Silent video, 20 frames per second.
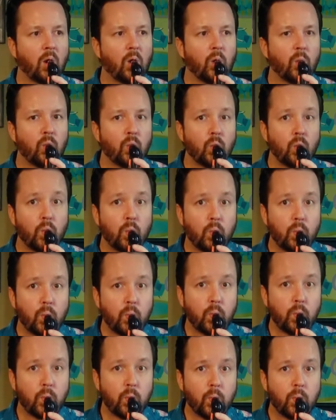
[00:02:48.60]

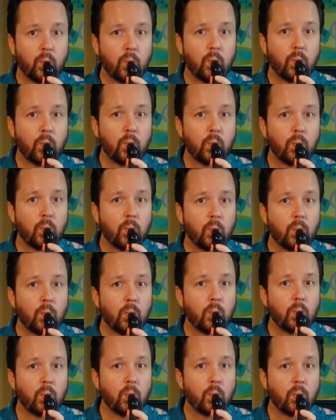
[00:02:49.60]

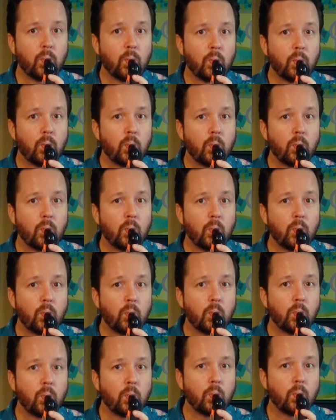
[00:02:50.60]

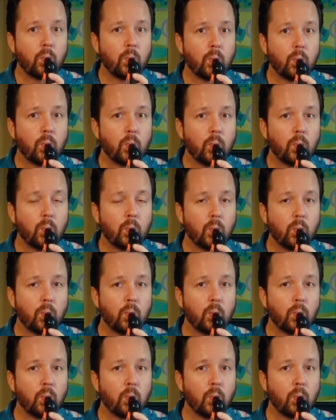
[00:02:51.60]

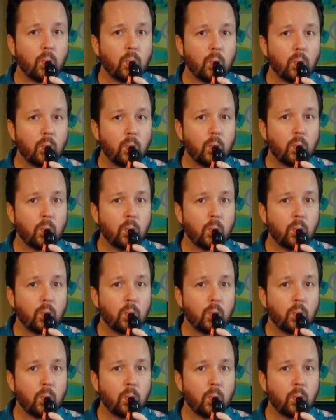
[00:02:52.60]
Nobody speaks.